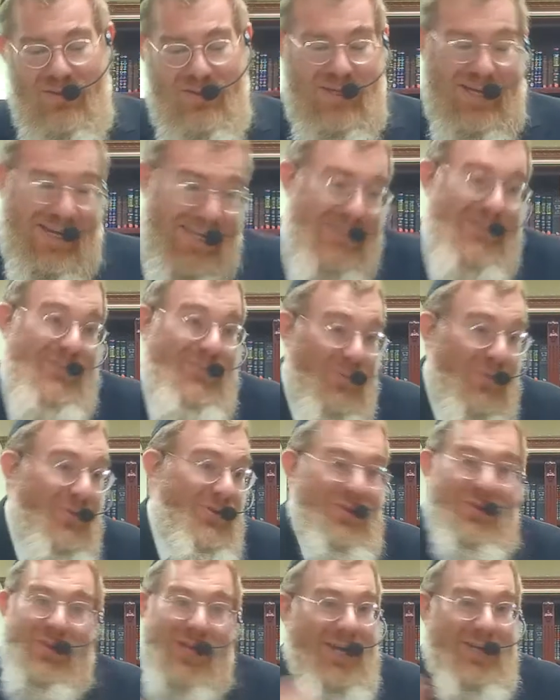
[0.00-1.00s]
Can't do more
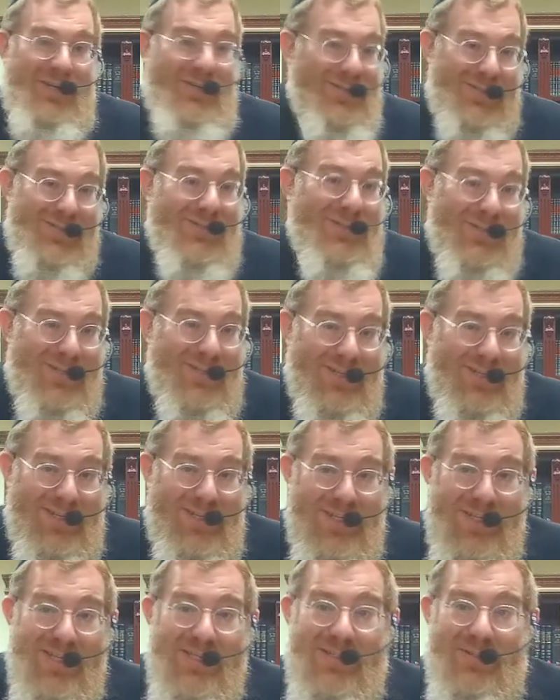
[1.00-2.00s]
than that. You're still going to need
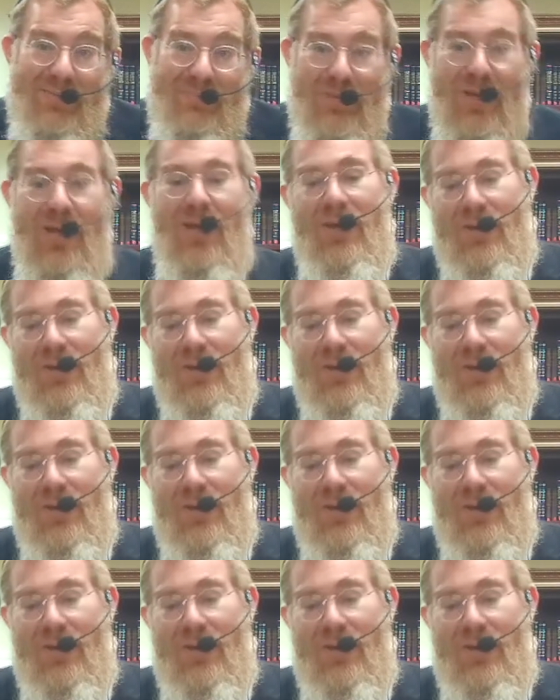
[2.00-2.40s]
Nisim.